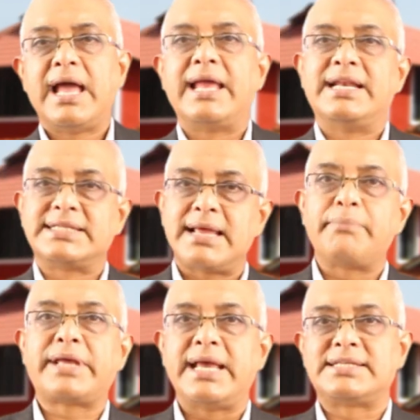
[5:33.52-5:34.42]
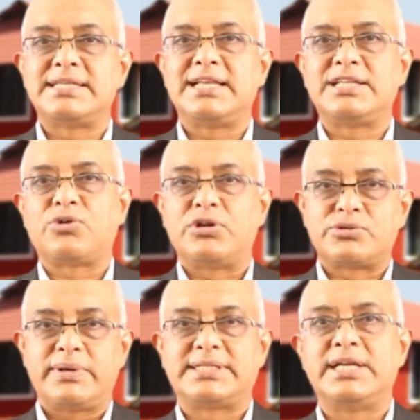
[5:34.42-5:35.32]
and in some cases it is
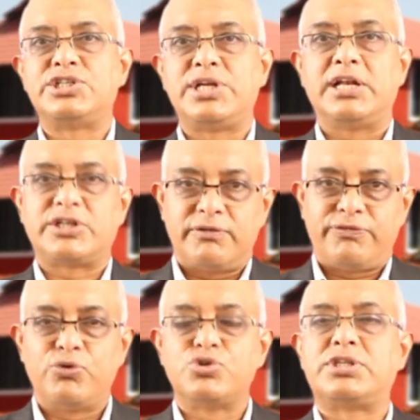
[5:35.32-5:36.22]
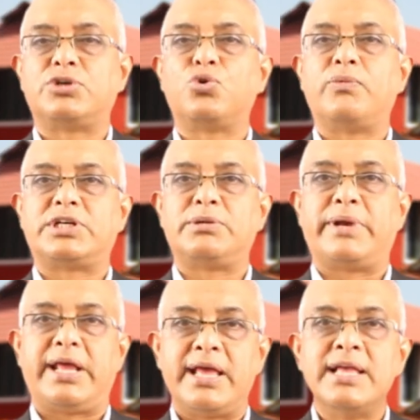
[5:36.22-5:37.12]
also essential to fuse the two
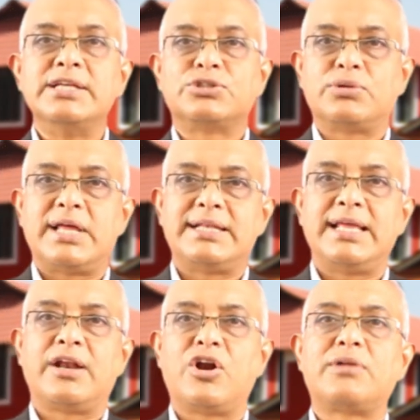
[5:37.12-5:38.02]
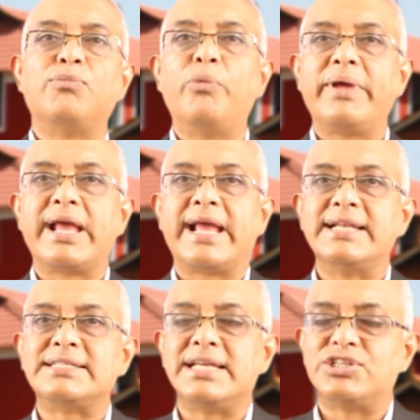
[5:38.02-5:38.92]
vertebrae so that they are not moving
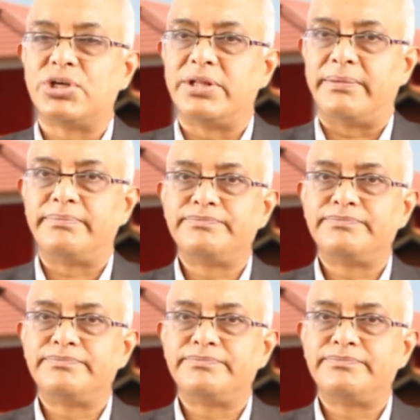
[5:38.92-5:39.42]
against each other